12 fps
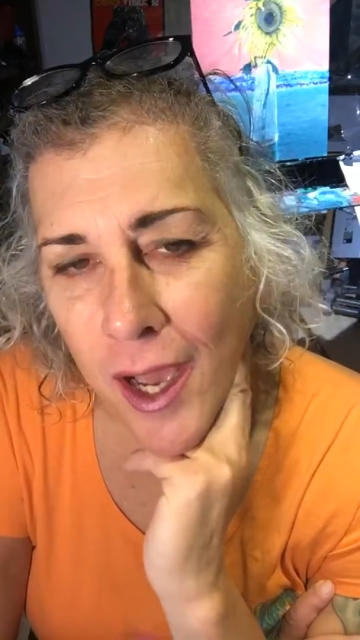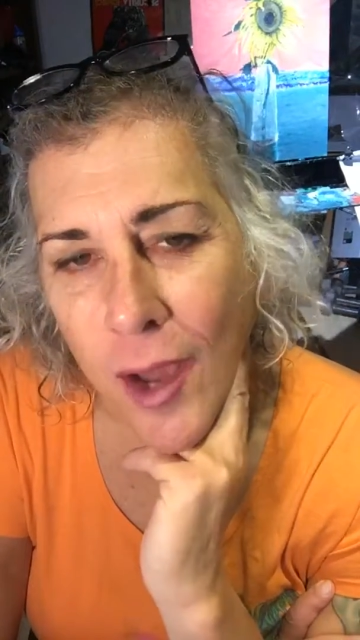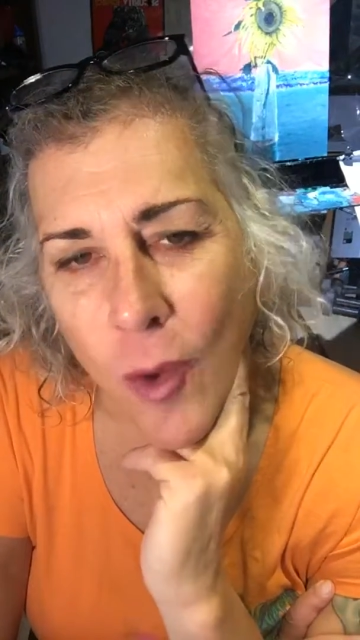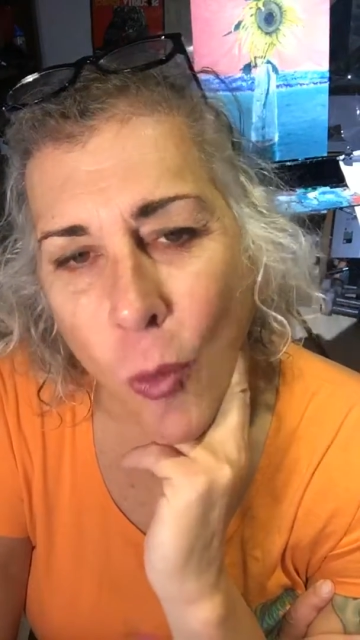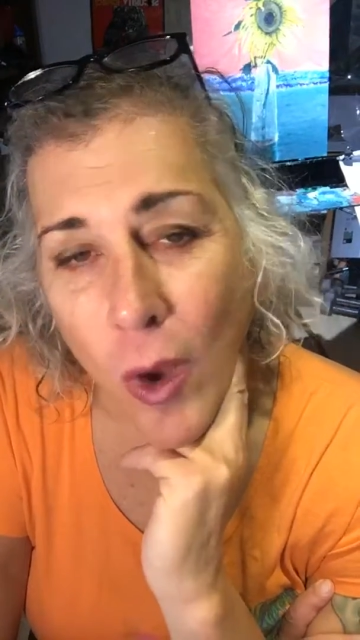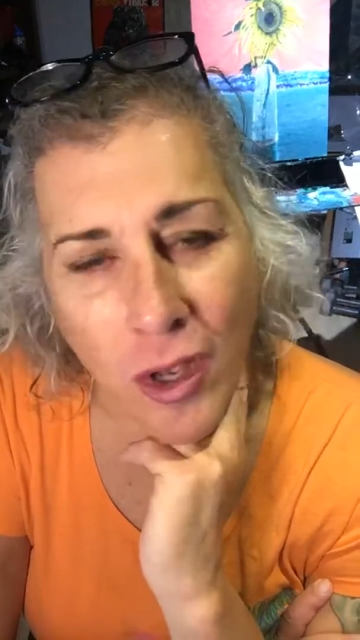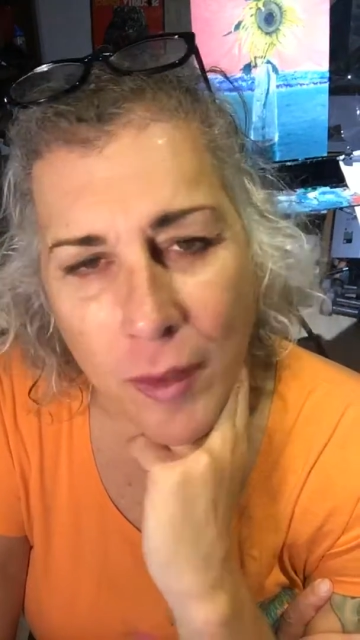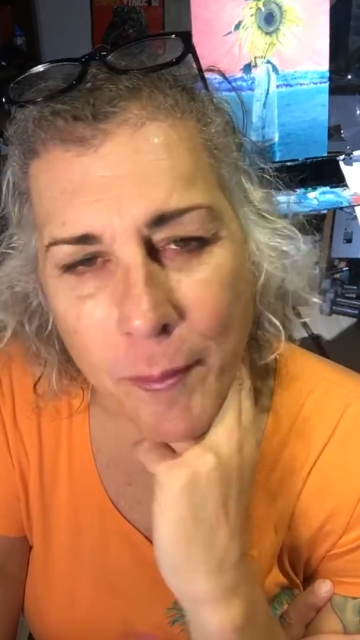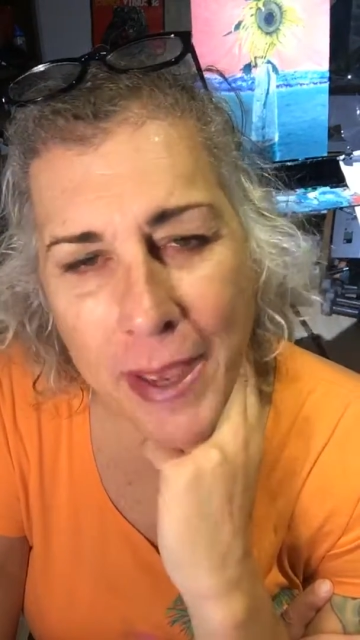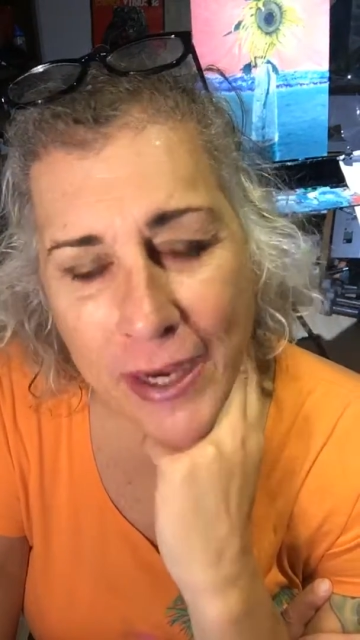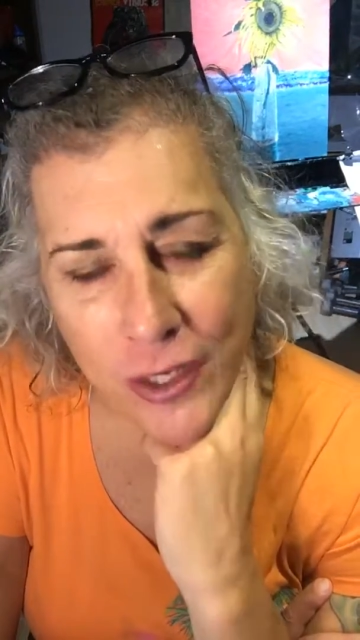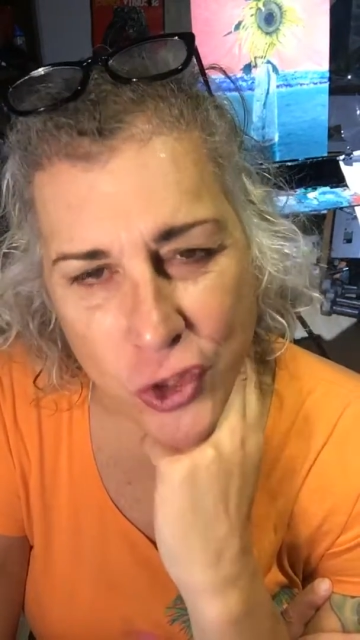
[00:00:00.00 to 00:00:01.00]
welcome
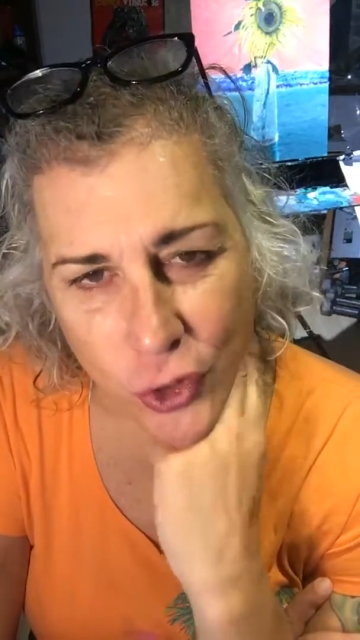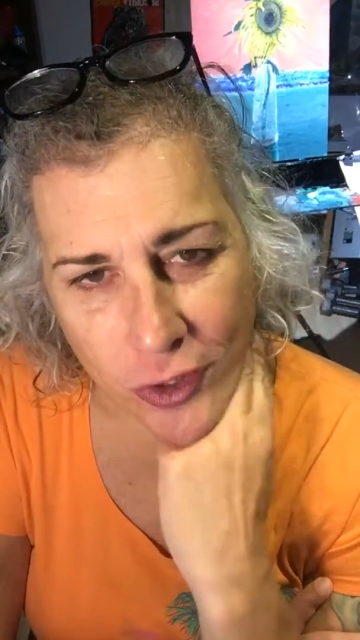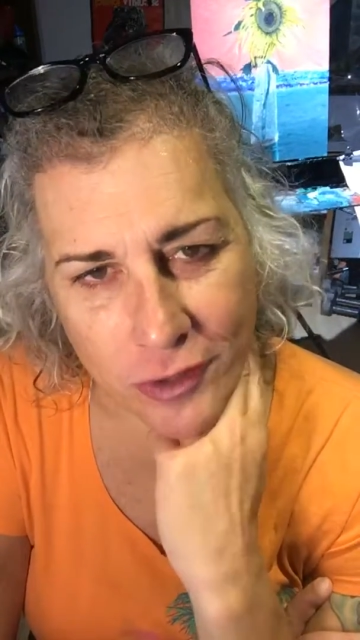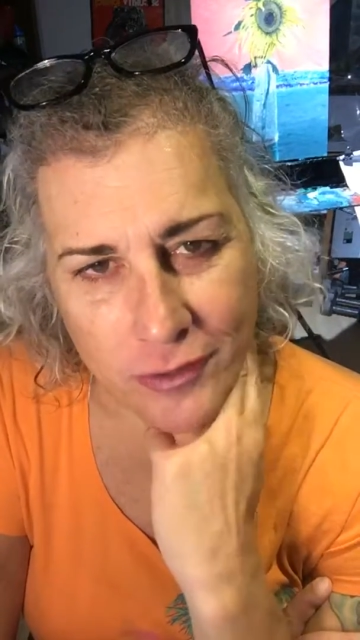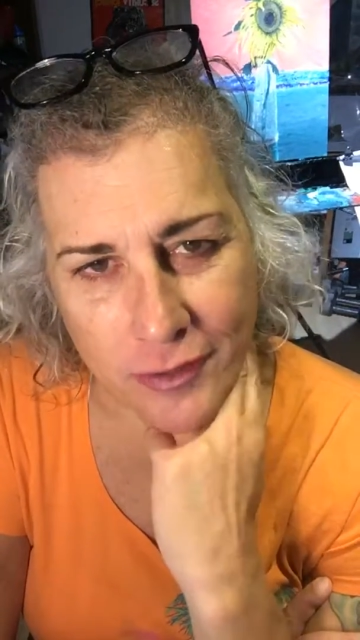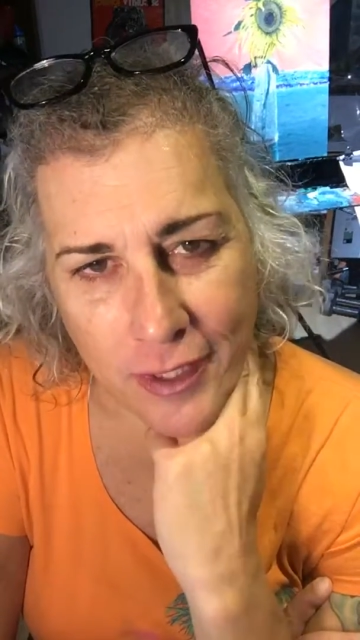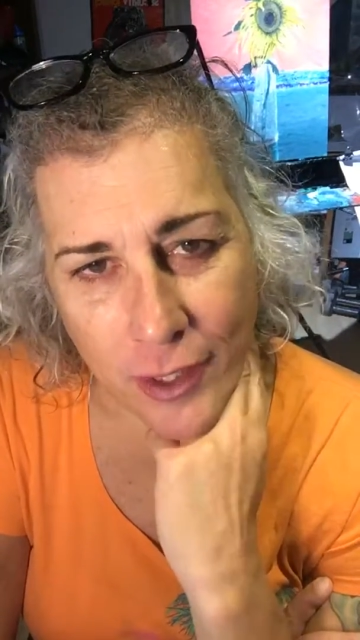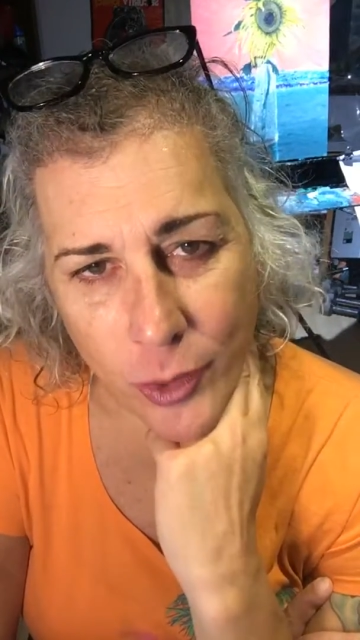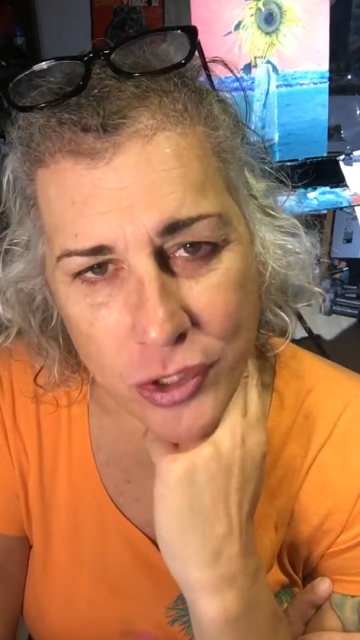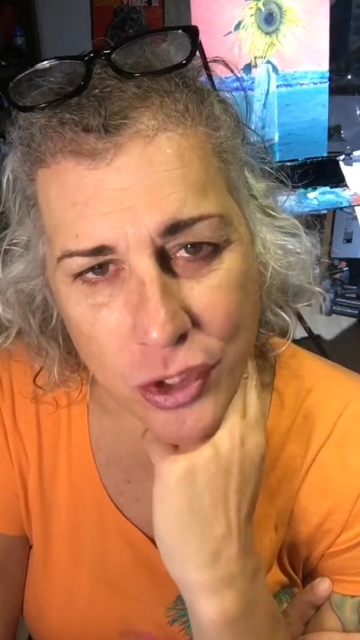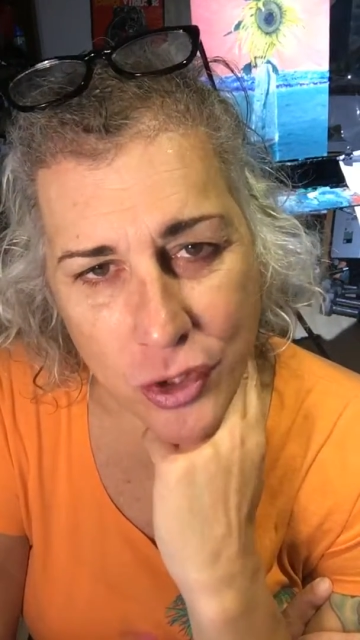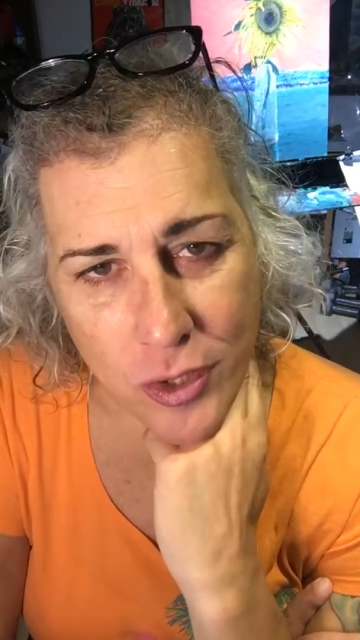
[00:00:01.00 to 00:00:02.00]
back, Joel. I
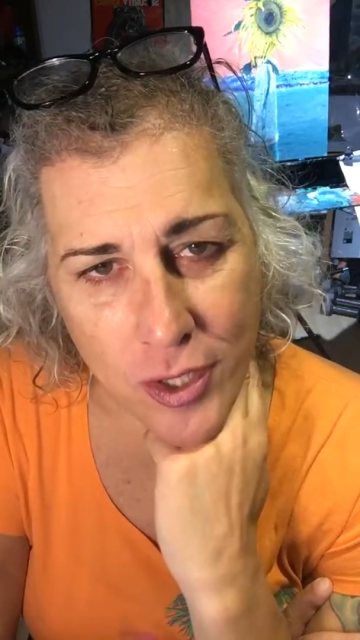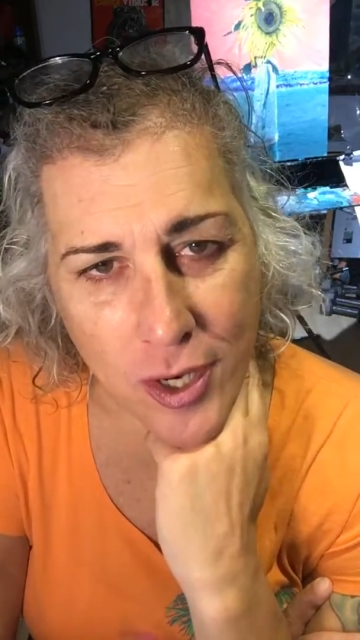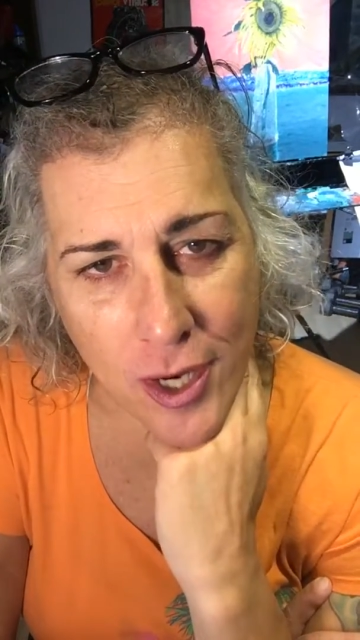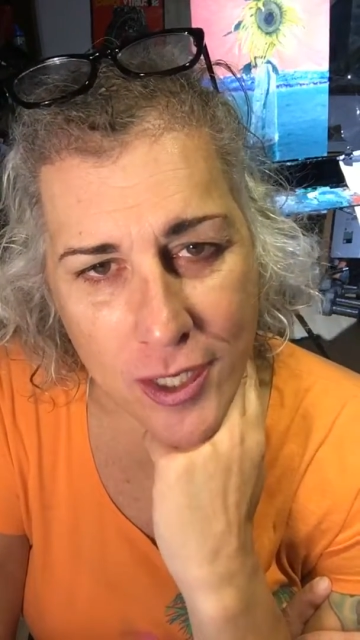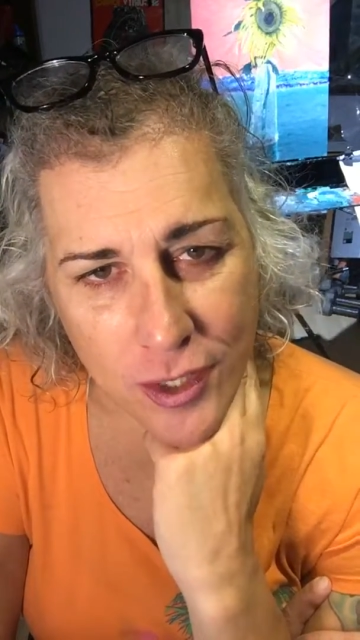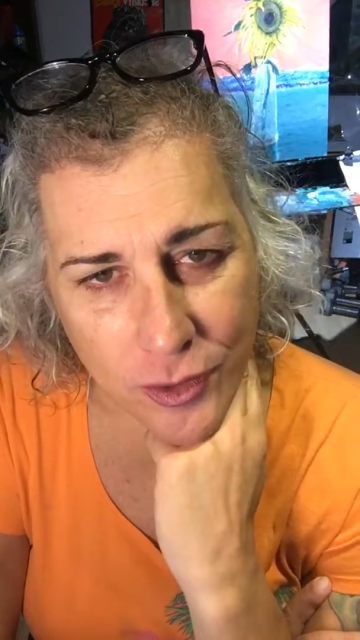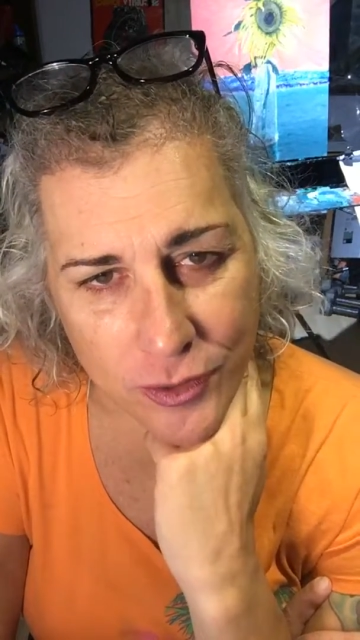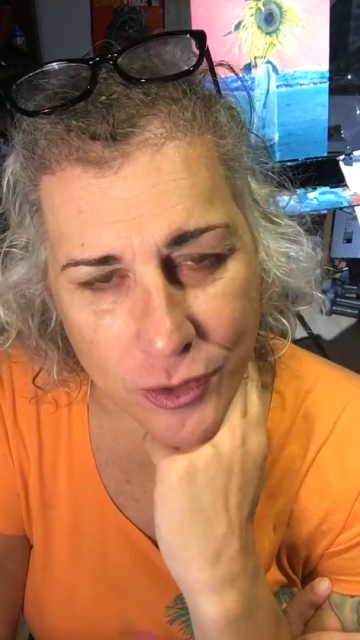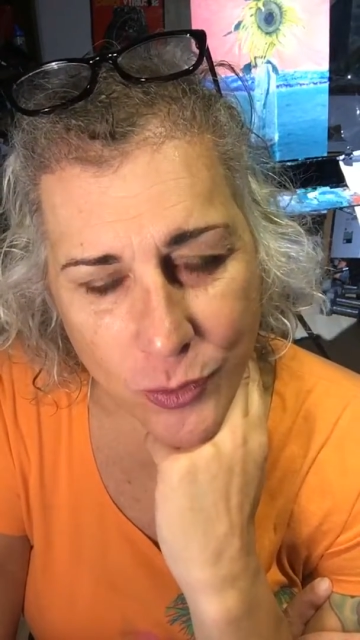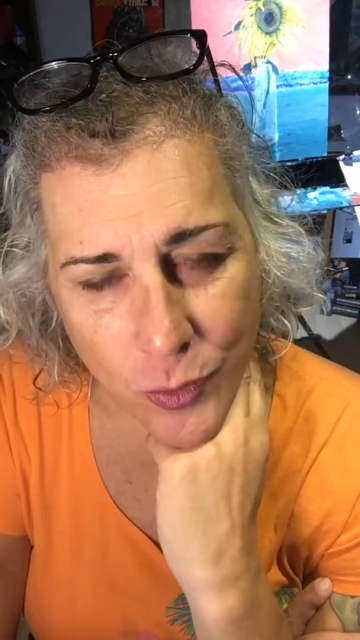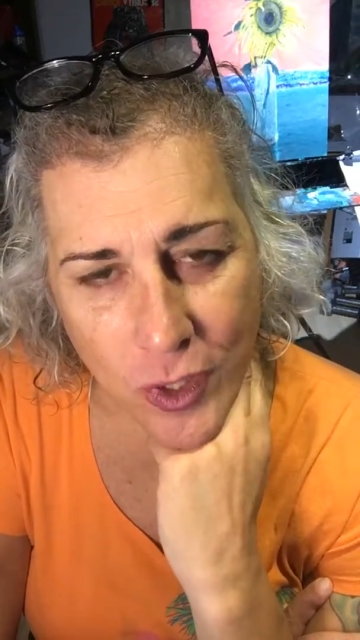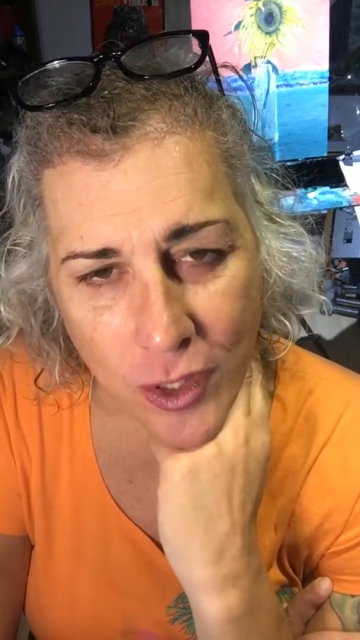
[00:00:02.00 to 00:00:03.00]
always enjoy your haikus,
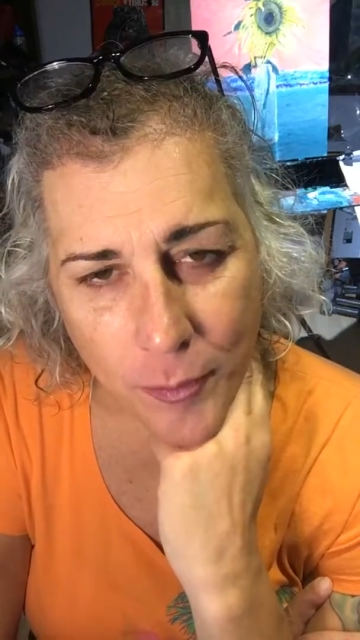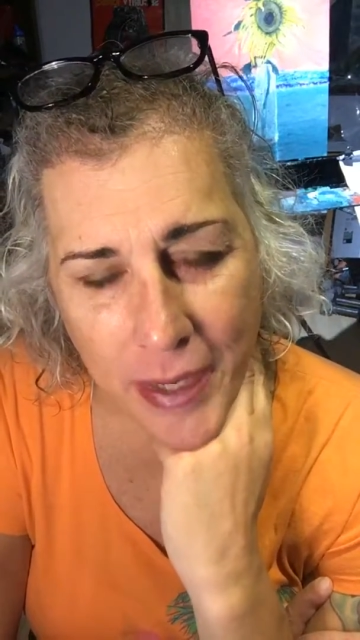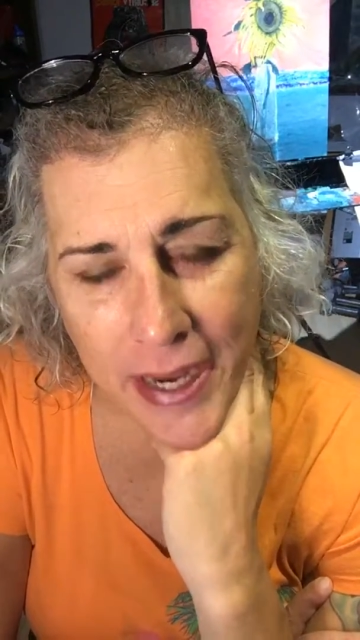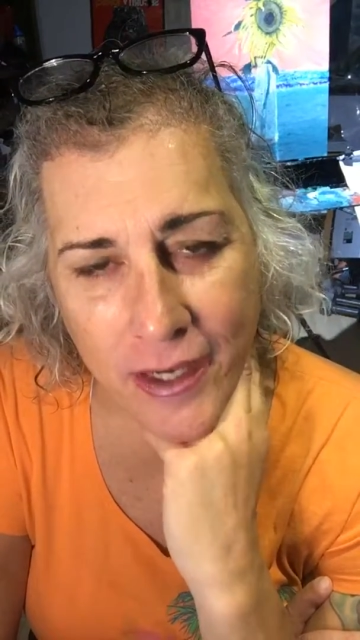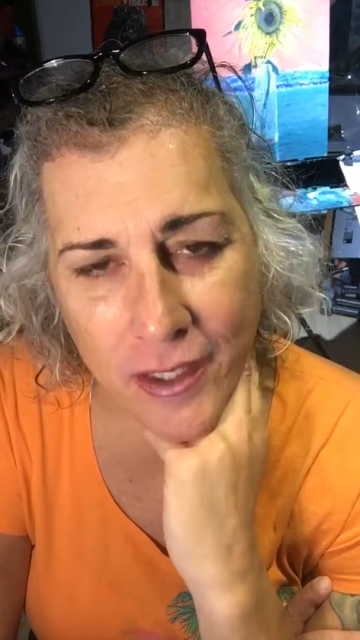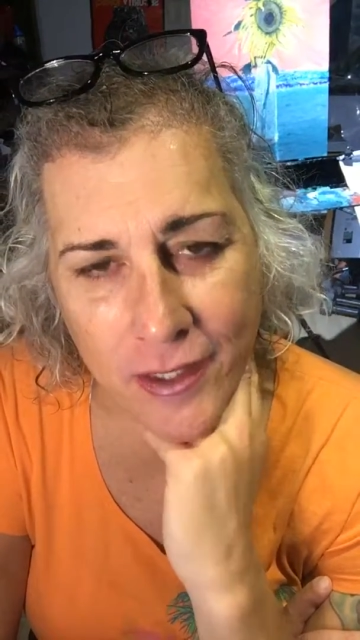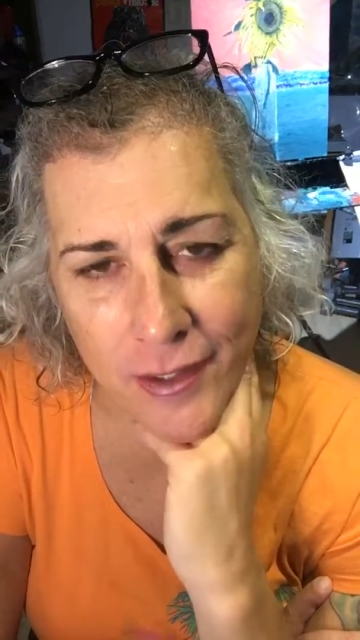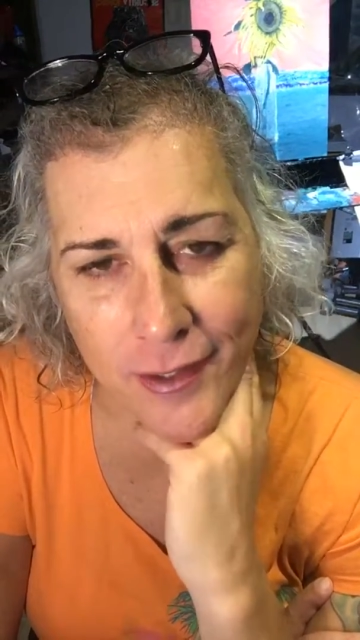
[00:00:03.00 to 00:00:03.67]
and welcome back.